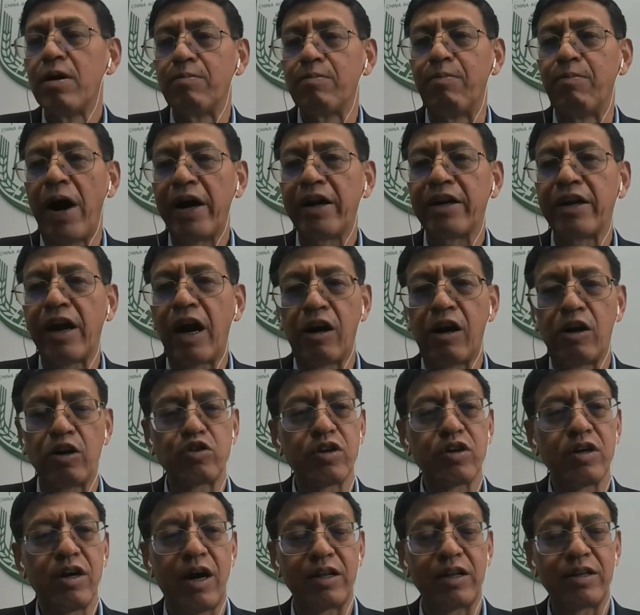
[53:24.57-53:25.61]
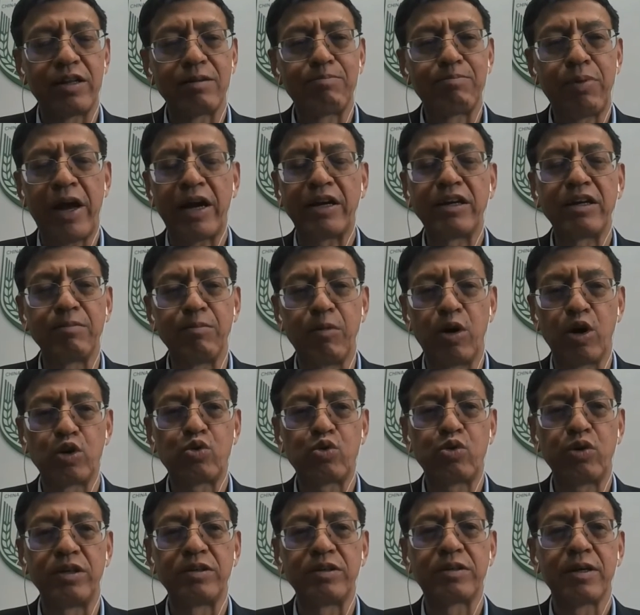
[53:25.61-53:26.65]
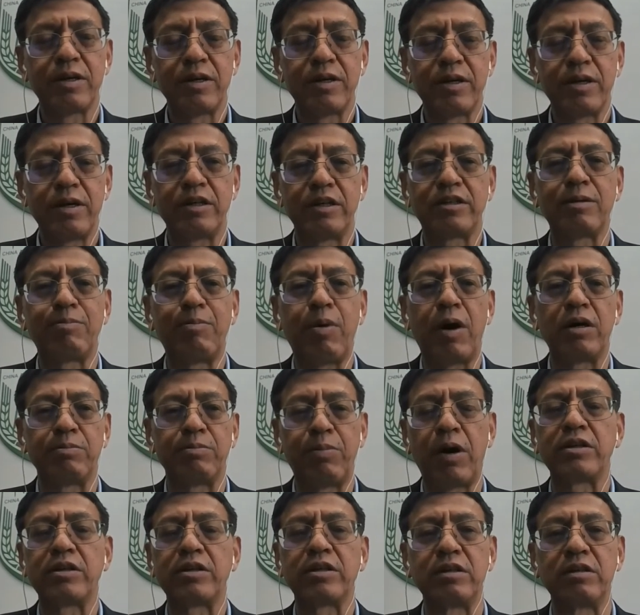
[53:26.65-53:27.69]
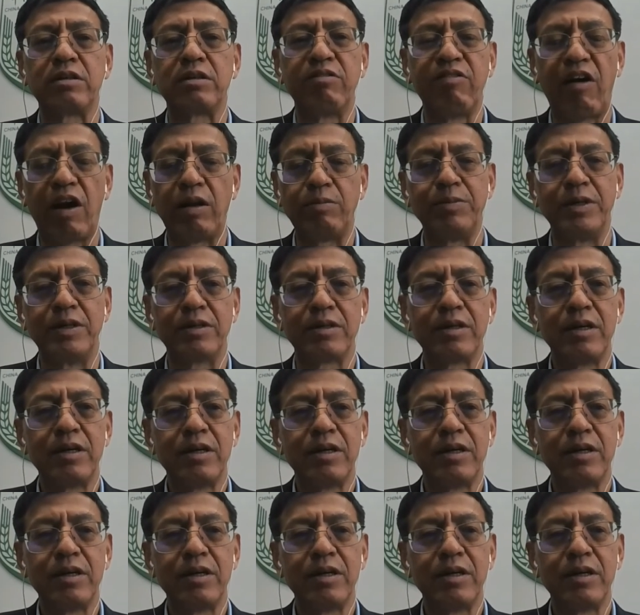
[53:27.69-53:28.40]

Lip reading: By not, I think planting more trees is a positive development.